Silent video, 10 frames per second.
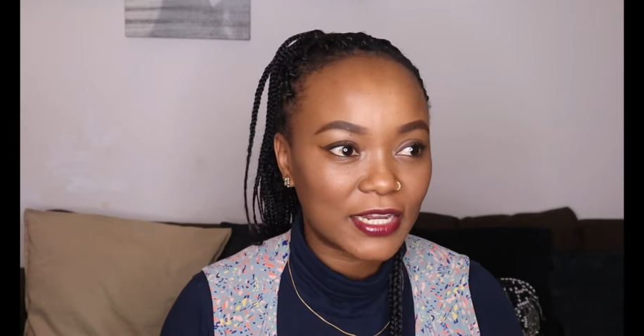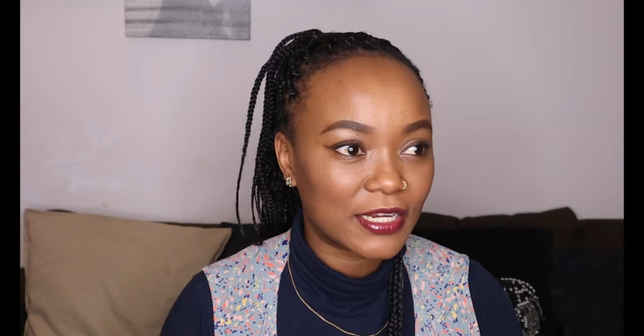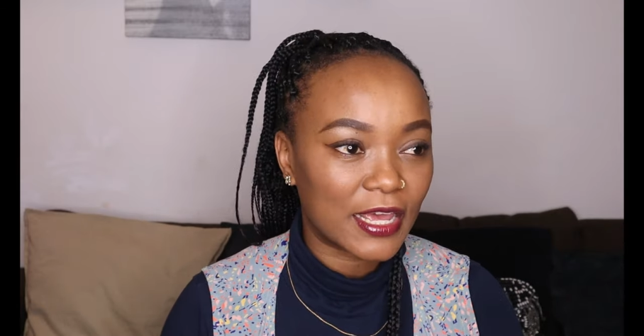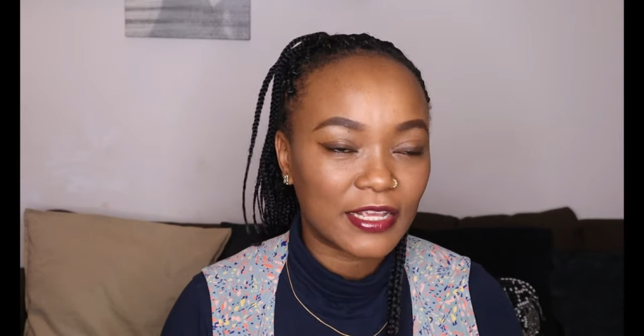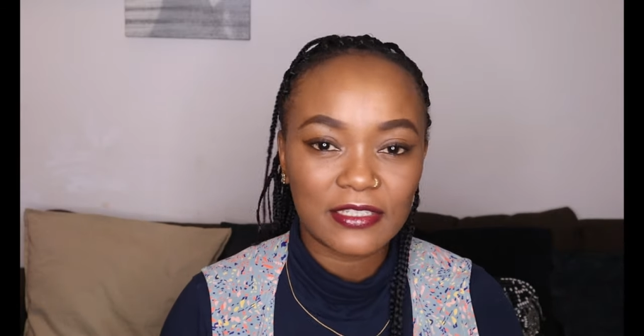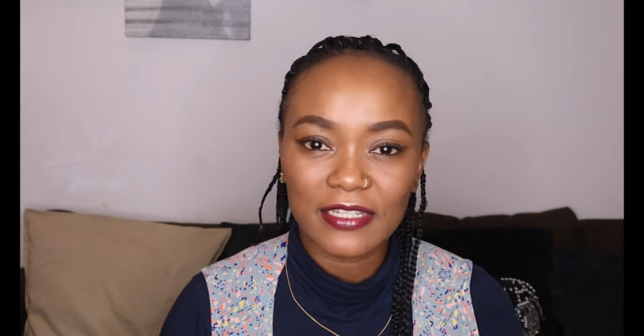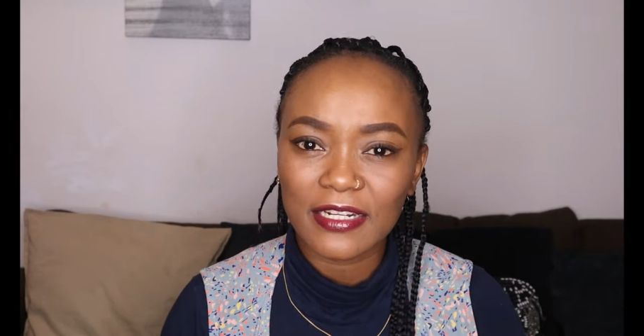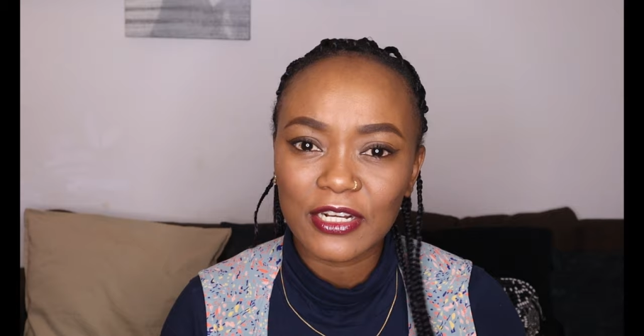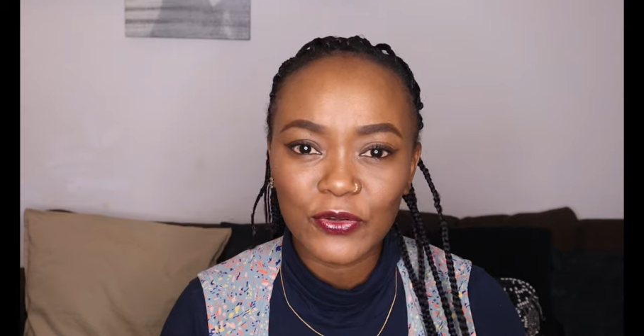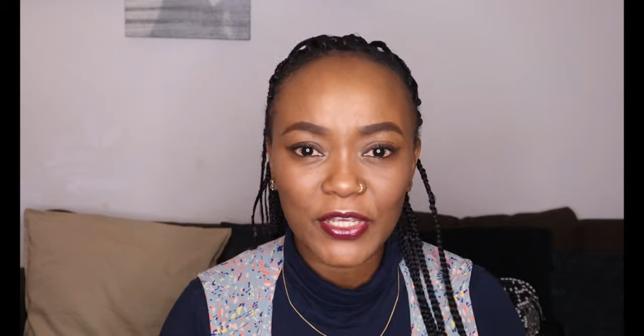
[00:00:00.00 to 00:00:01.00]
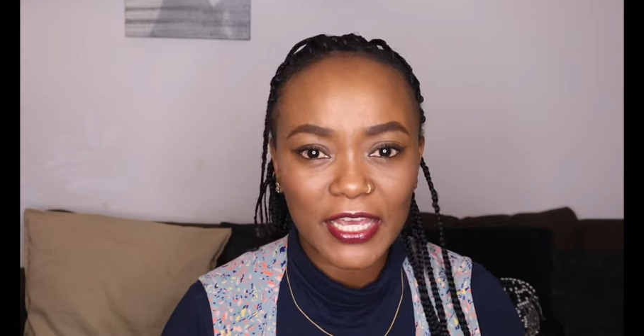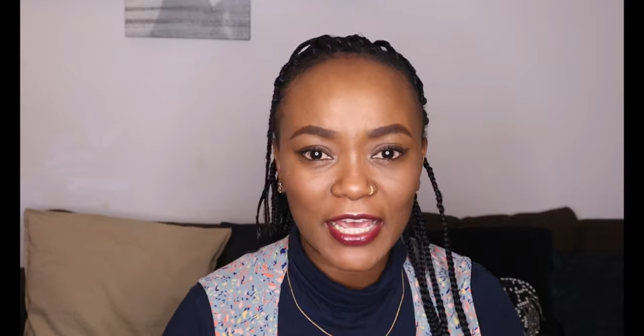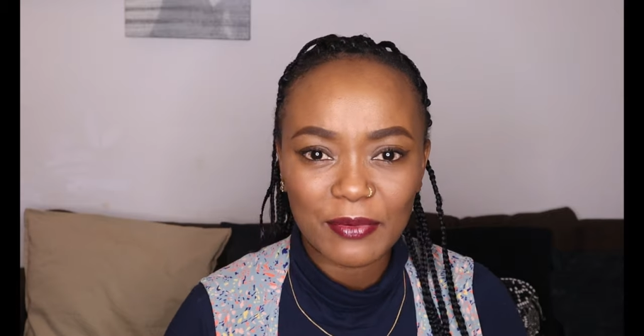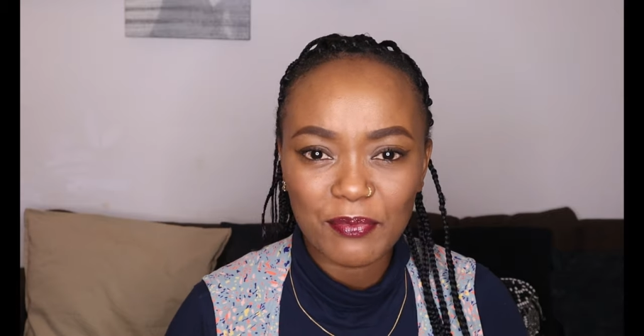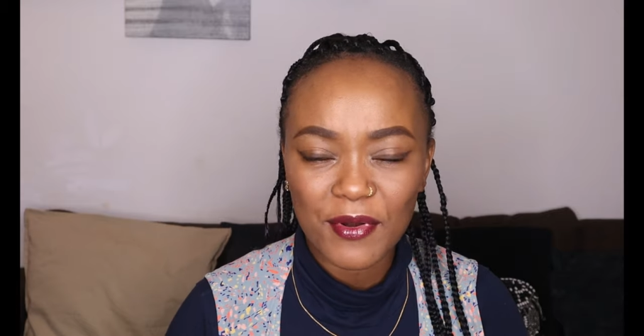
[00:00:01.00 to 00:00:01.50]
I, I started looking
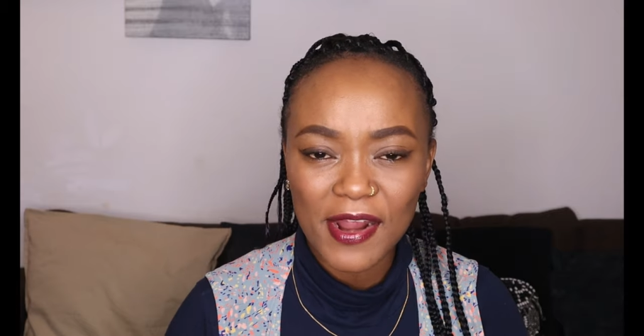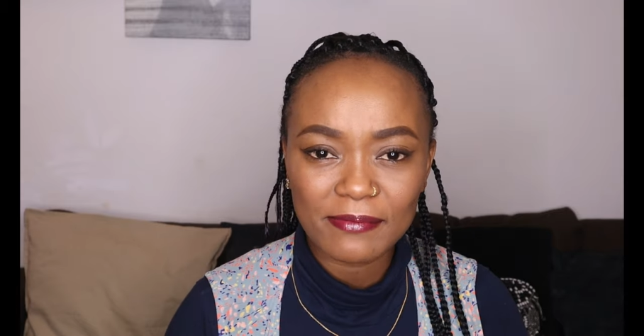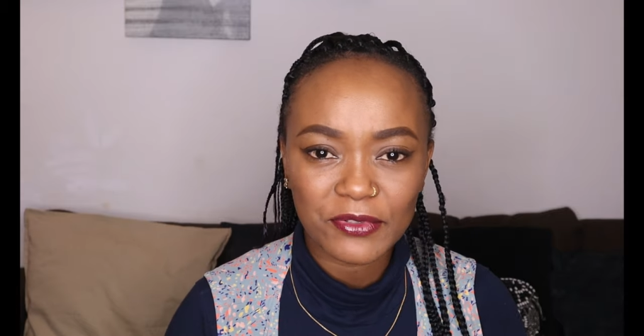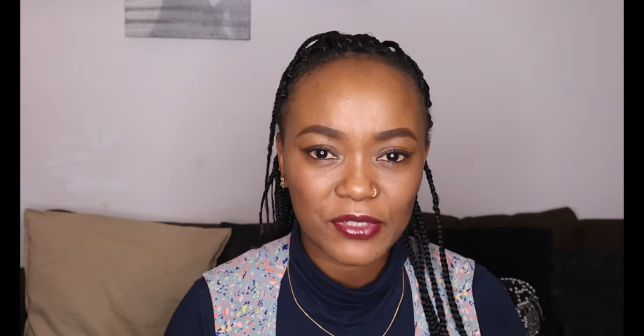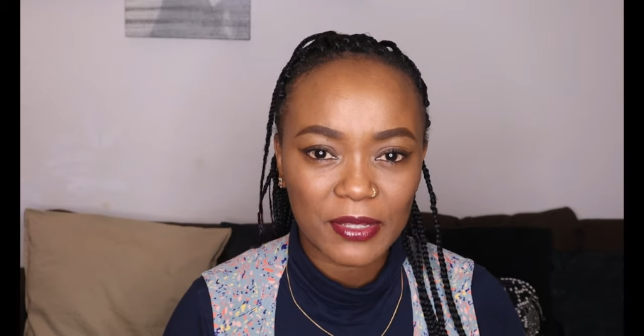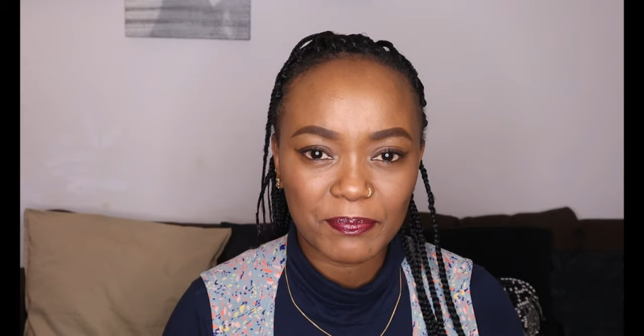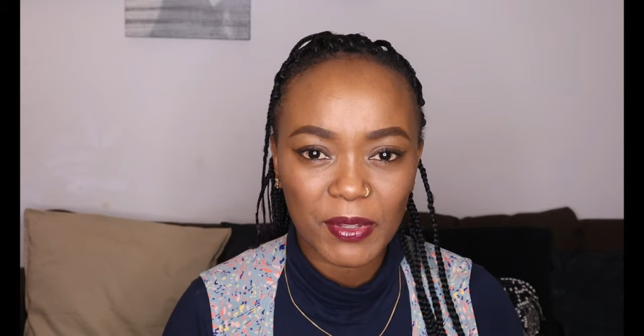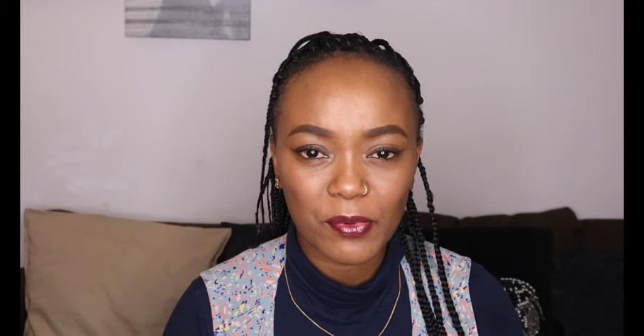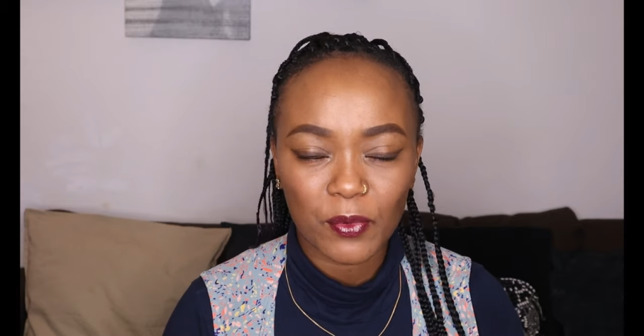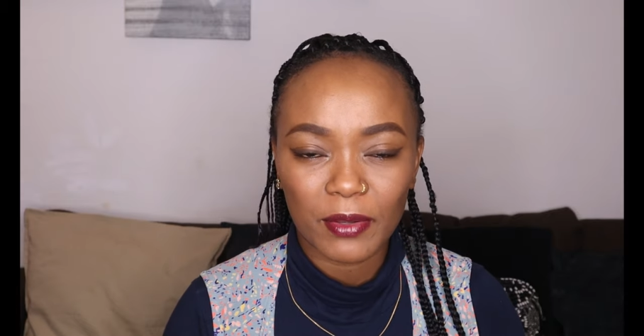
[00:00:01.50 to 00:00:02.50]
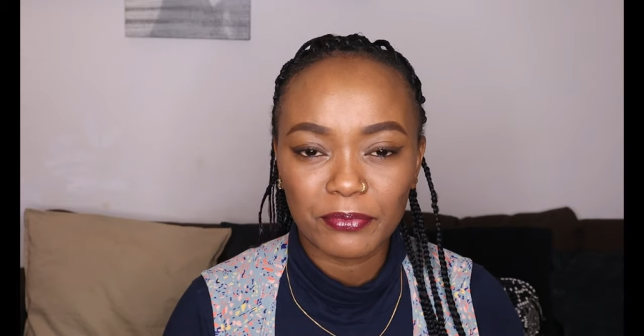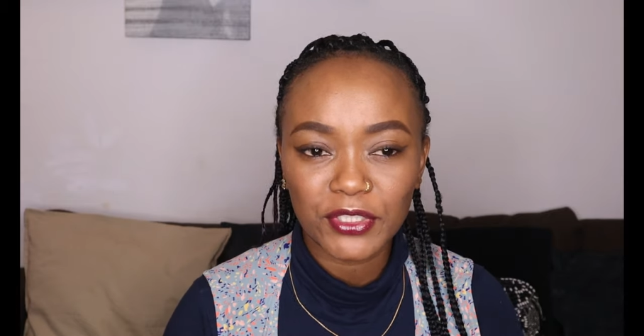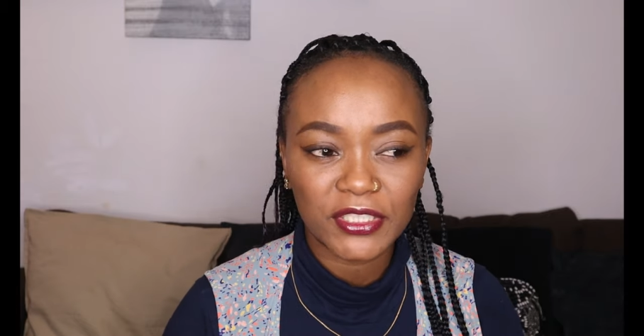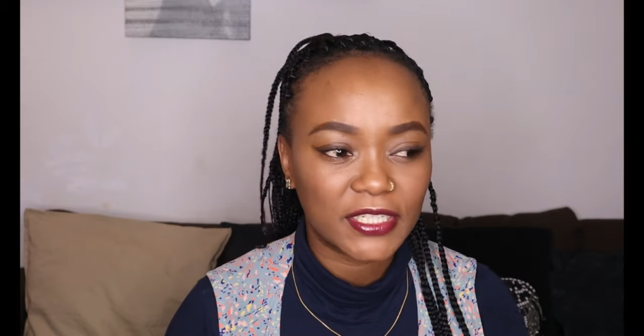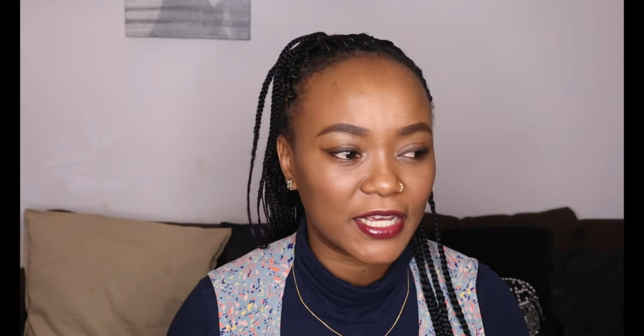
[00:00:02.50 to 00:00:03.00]
at prams that people were
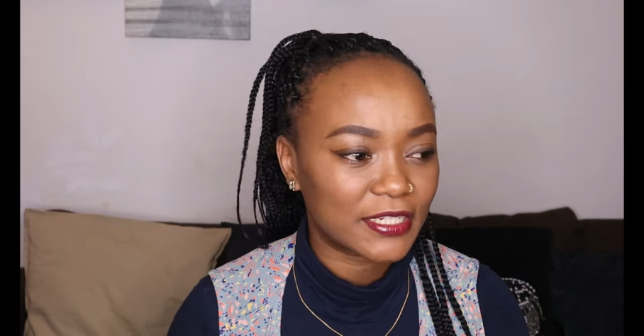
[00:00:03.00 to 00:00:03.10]
pushing.